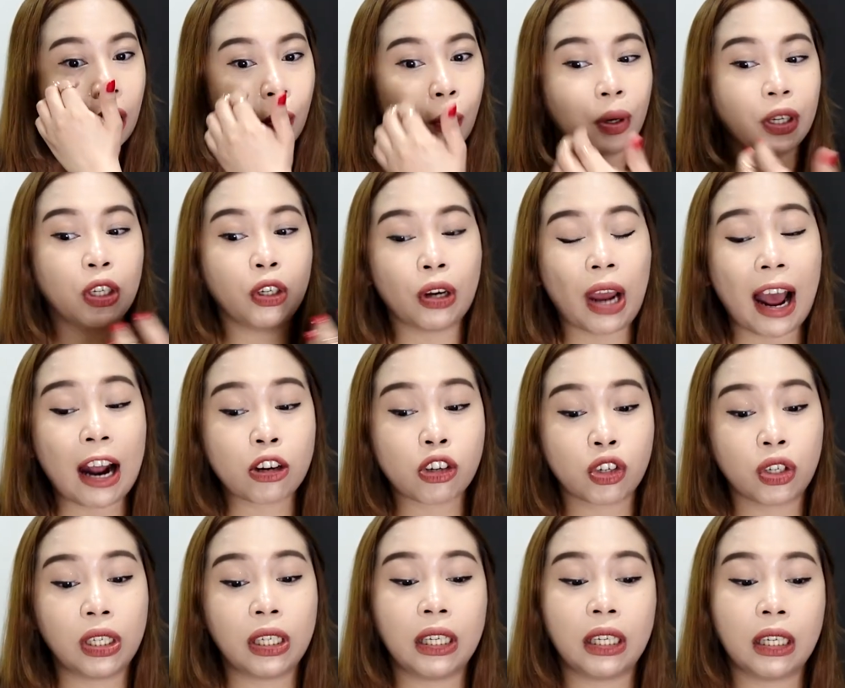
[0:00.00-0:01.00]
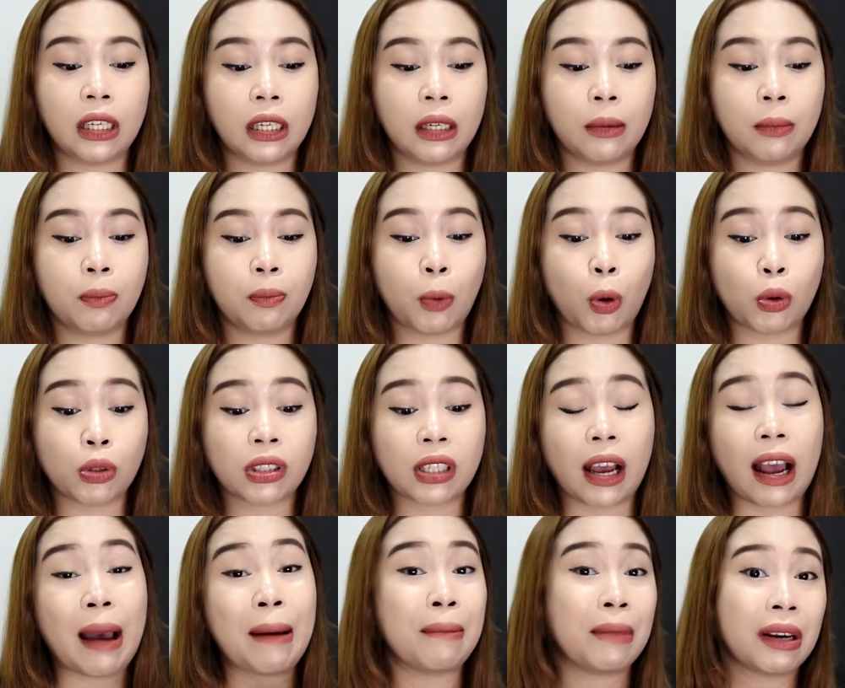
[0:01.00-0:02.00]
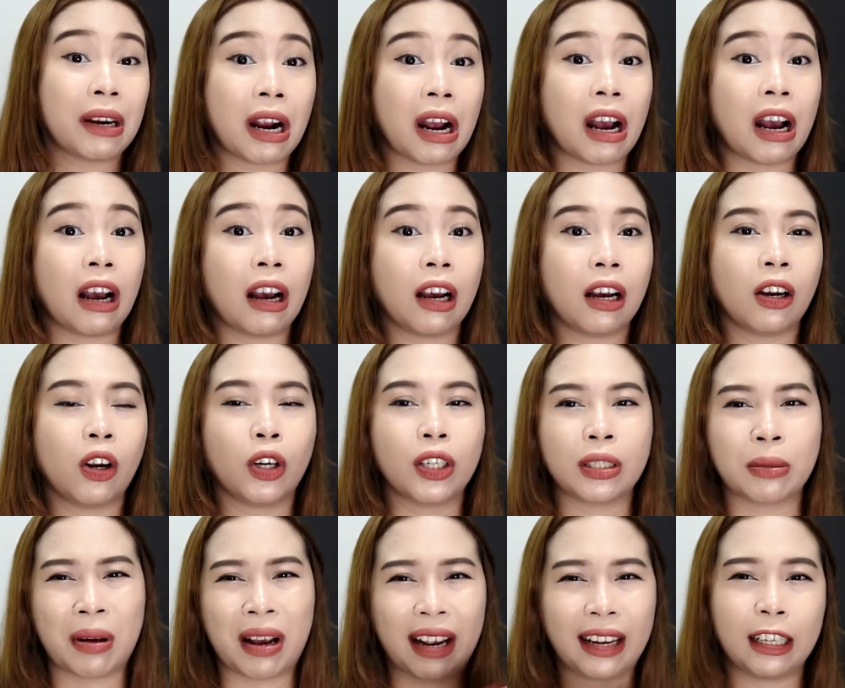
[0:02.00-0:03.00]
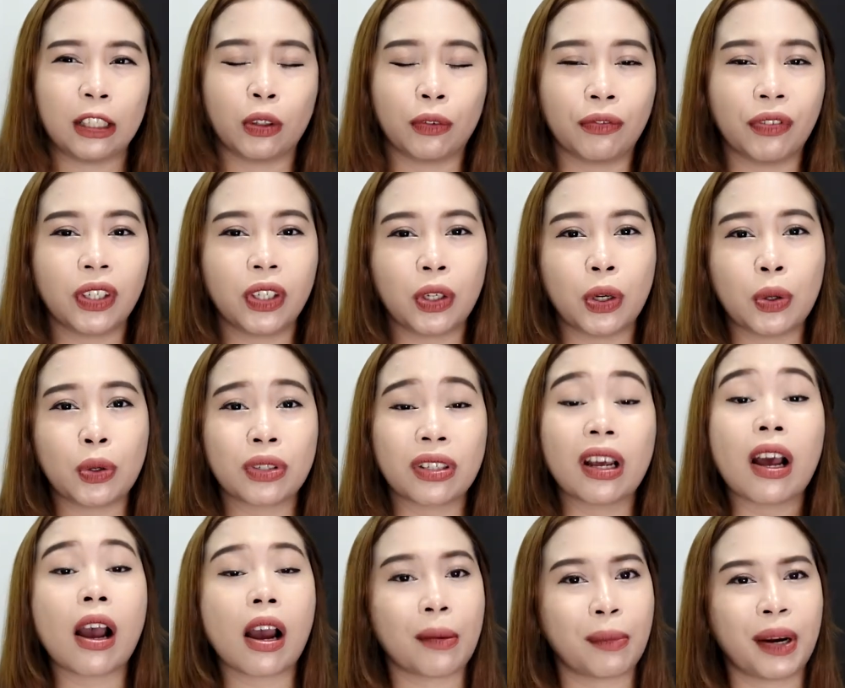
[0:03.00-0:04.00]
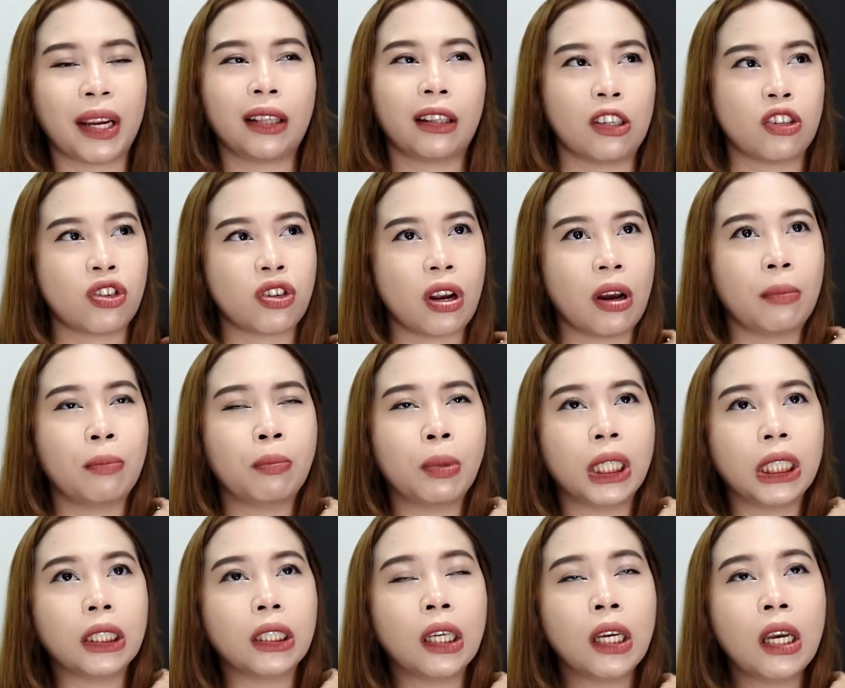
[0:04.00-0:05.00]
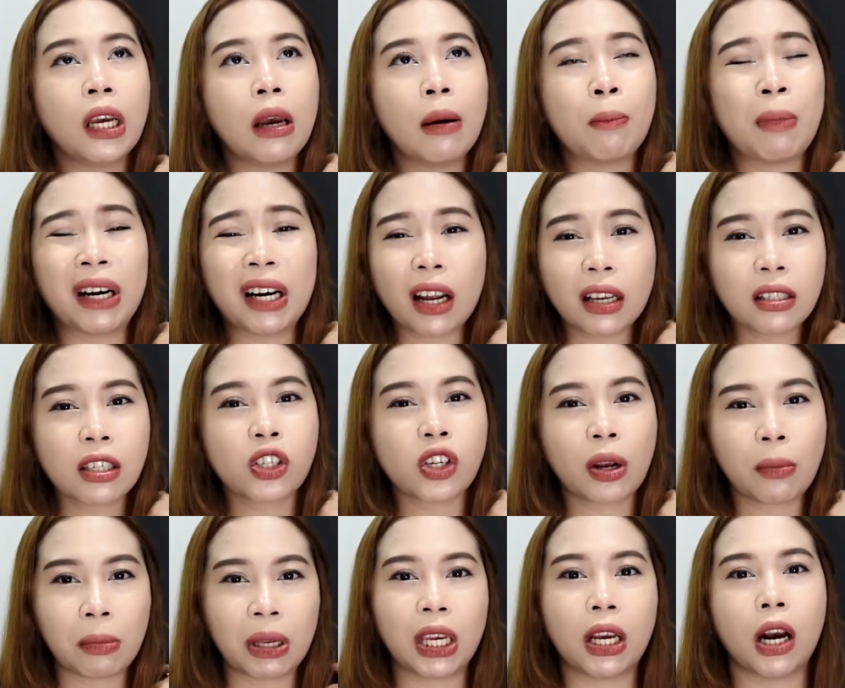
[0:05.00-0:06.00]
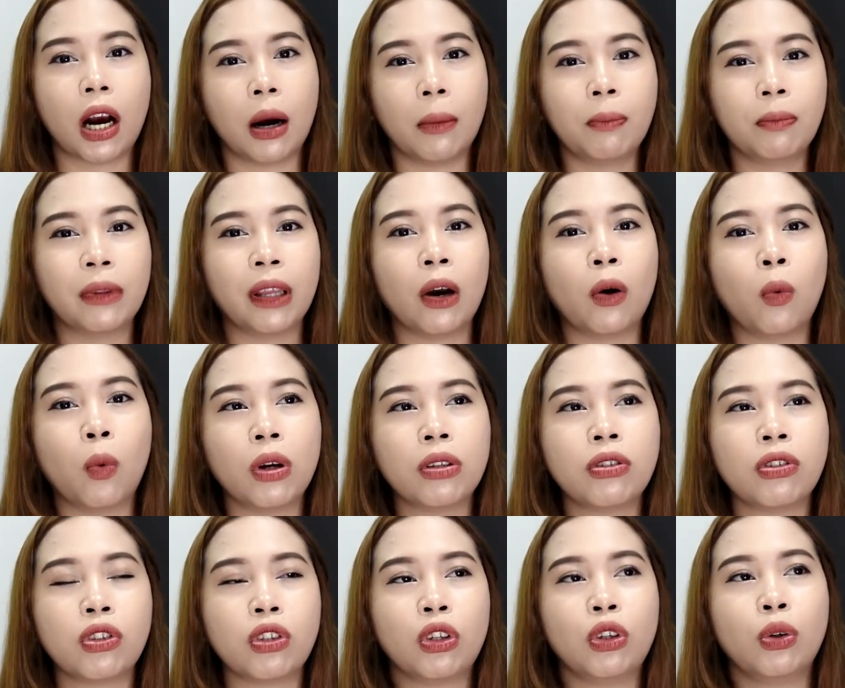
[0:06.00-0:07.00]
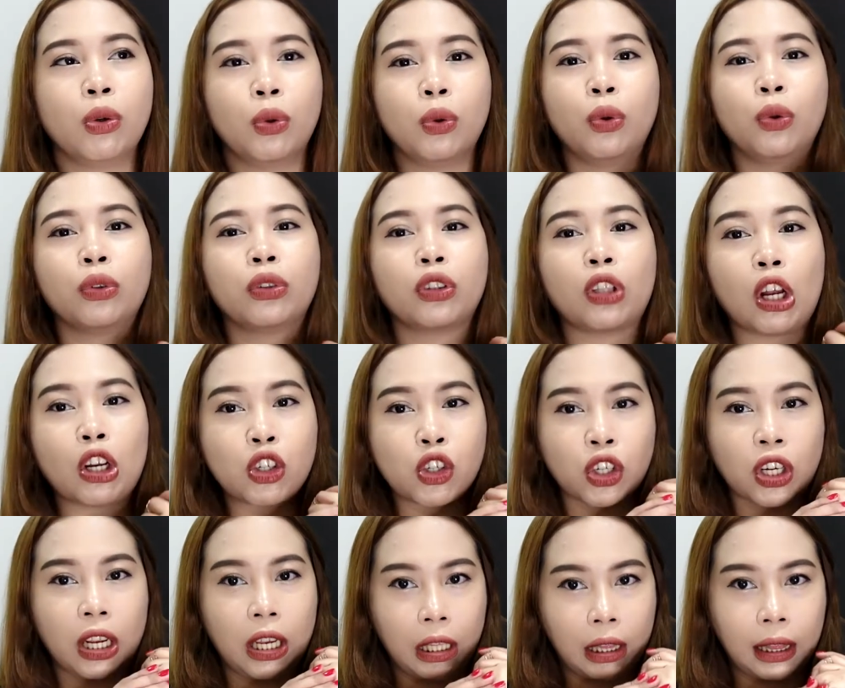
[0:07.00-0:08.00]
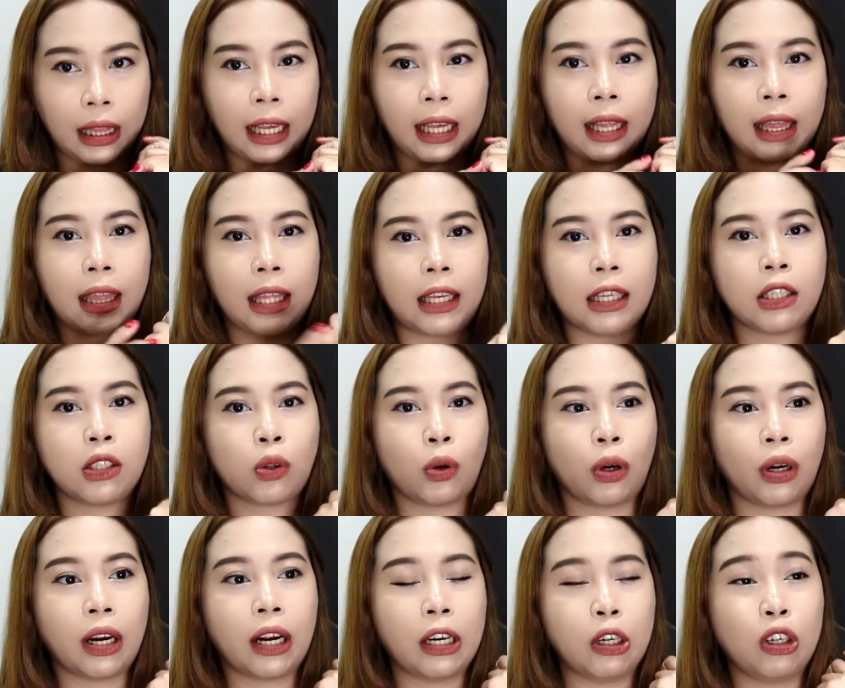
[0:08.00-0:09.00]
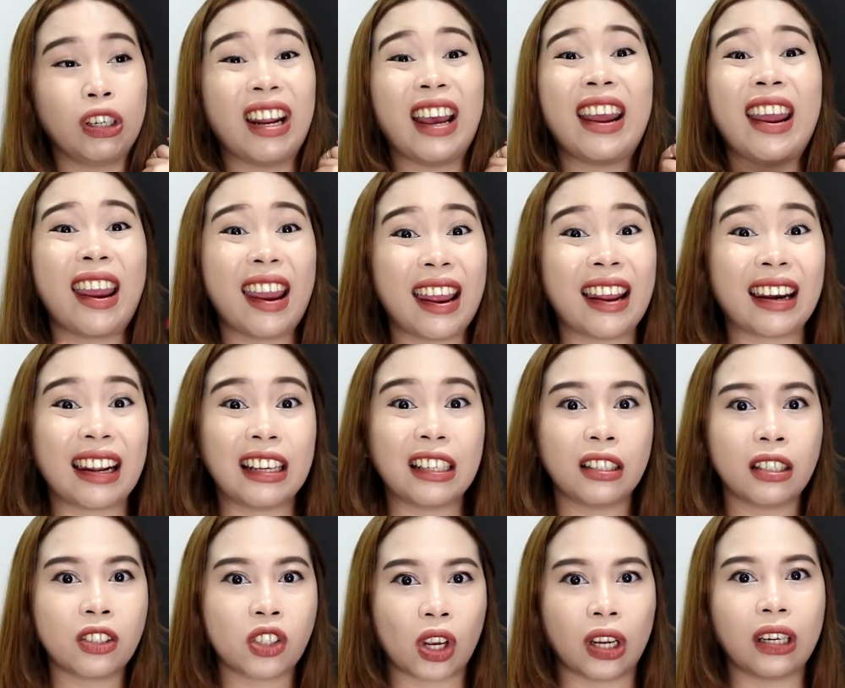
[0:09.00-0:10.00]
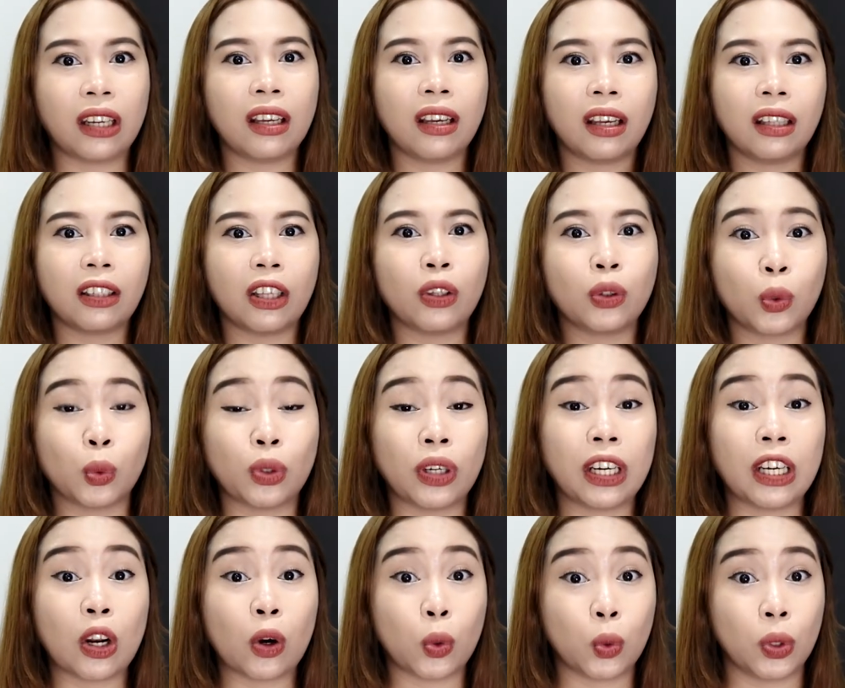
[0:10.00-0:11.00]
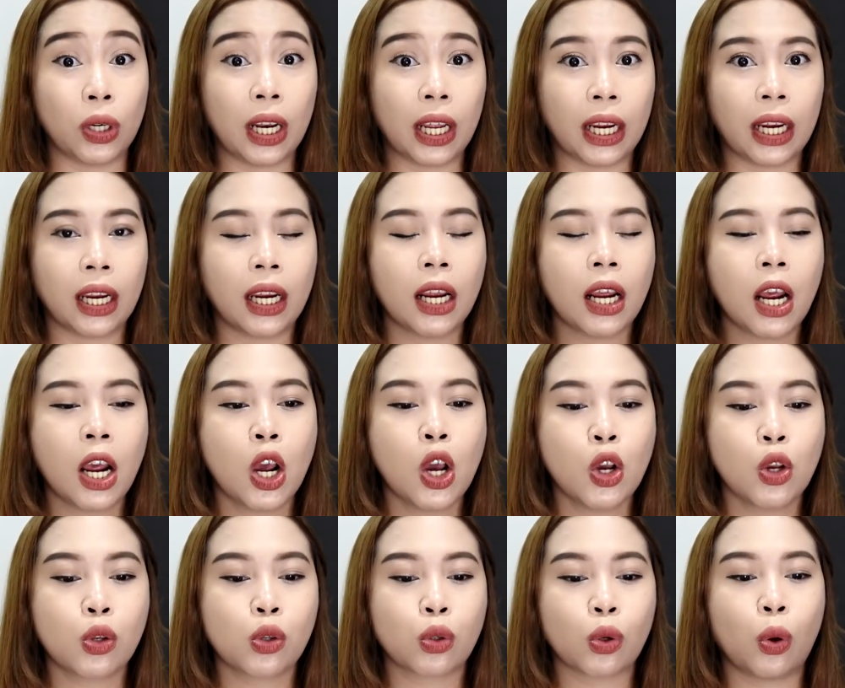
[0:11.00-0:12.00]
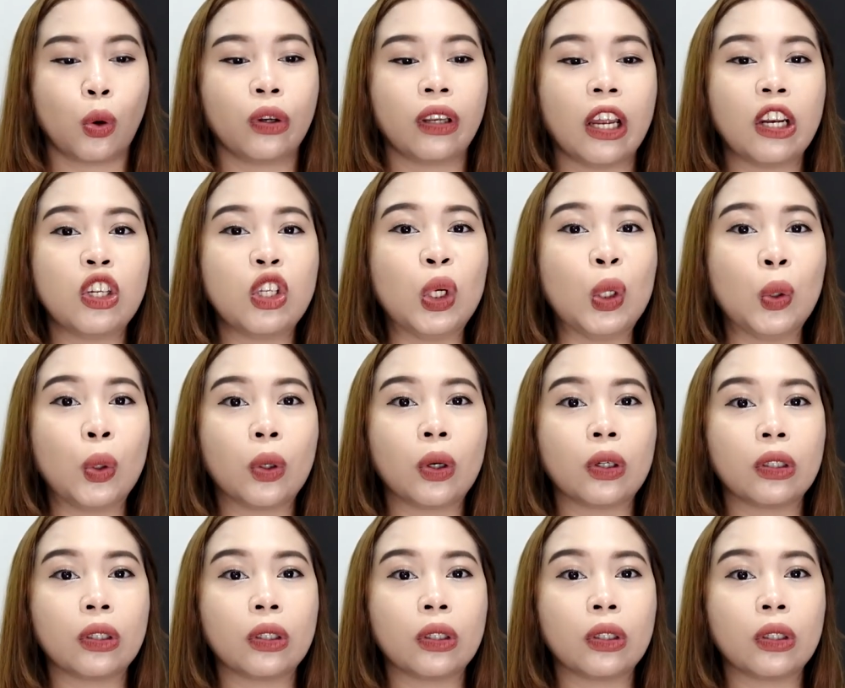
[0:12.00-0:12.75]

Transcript: when you're actually post sa camera or sa mga ganitong videos, nakaka-brighten siya. But, parang kasi siyang makeup na once you touch it like this or na-erase siya, nakikita yung tunay na kulay. So, yan yung